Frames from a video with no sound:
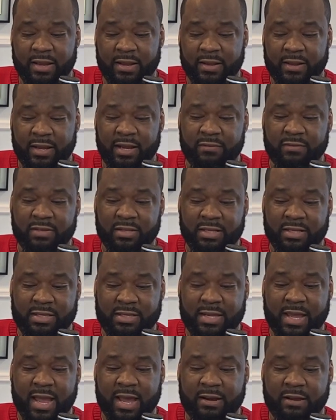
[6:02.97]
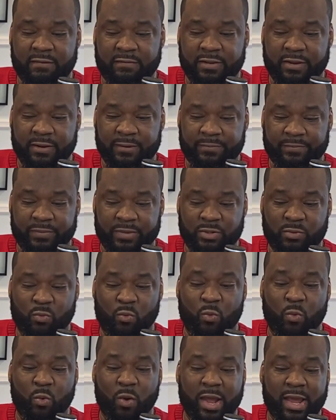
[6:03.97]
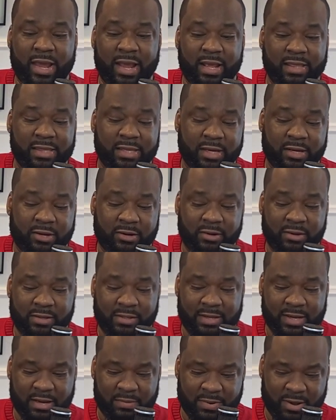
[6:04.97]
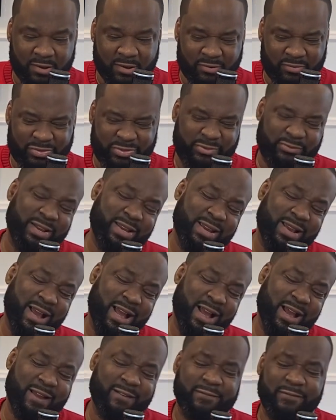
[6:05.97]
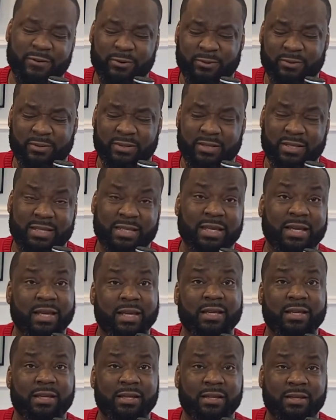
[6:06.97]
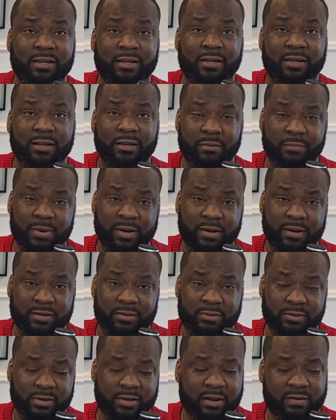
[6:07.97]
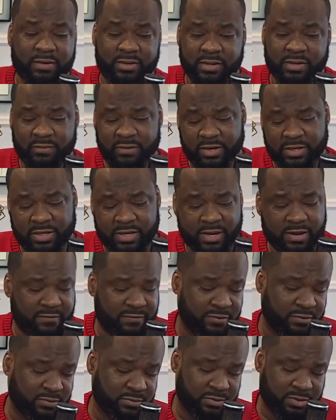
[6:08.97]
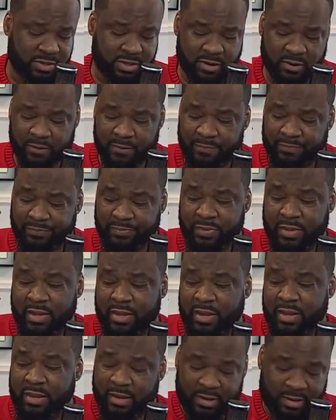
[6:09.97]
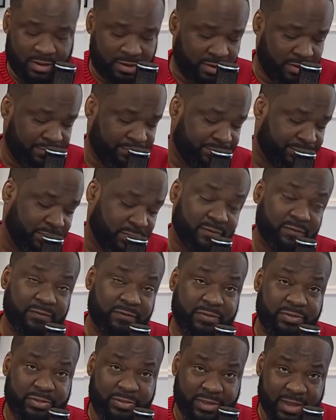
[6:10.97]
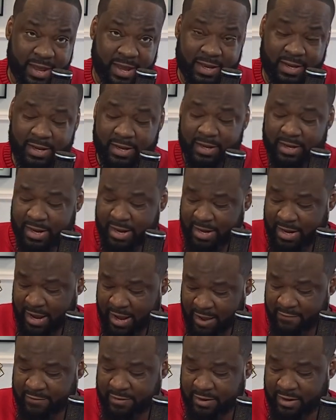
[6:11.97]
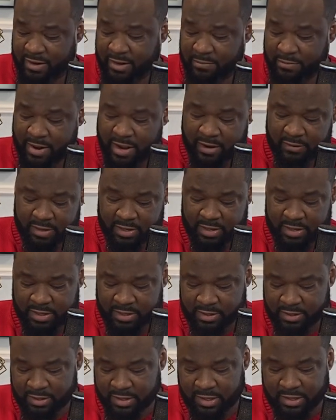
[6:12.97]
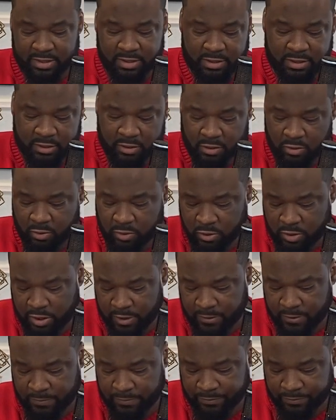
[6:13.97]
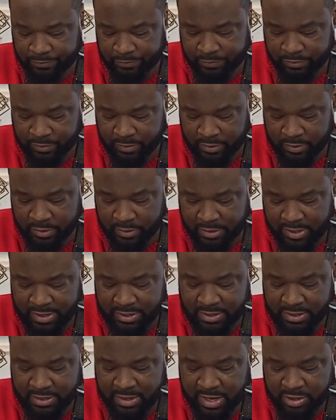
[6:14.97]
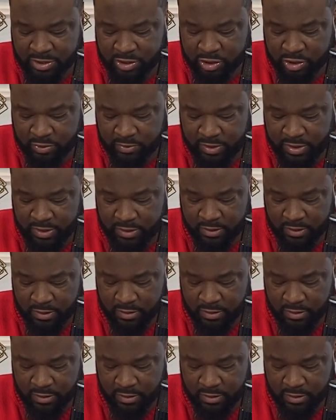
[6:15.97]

even the side of it is way thicker. It's like about 3 iPhones thick compared to the current generation iPhone. So thick and heavy battery case. And this is the cord that's attached to it.